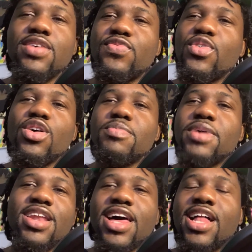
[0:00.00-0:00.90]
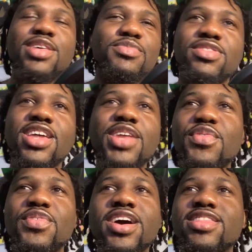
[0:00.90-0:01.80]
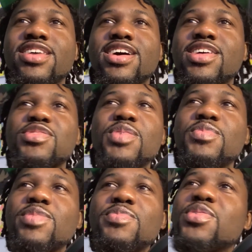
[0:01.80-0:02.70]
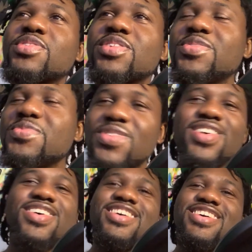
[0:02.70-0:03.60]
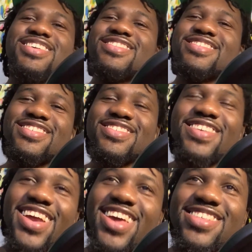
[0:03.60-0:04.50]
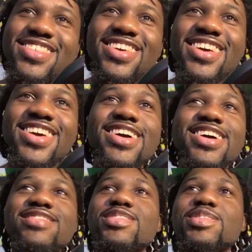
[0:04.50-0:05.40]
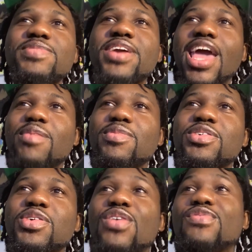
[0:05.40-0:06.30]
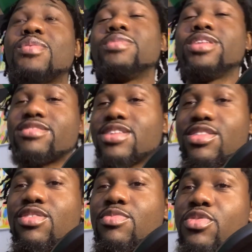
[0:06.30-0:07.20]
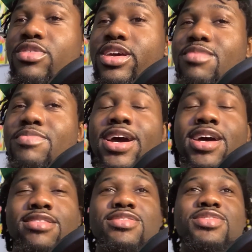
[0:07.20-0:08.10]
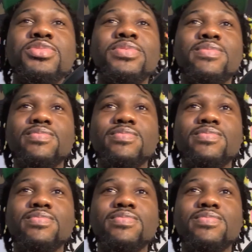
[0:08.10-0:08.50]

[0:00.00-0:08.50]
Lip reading: Full Metal Alchemist. I never forgot that. I saw him with the post. I'm like, wow, this is crazy. So to be able to go from listening to his music in the past to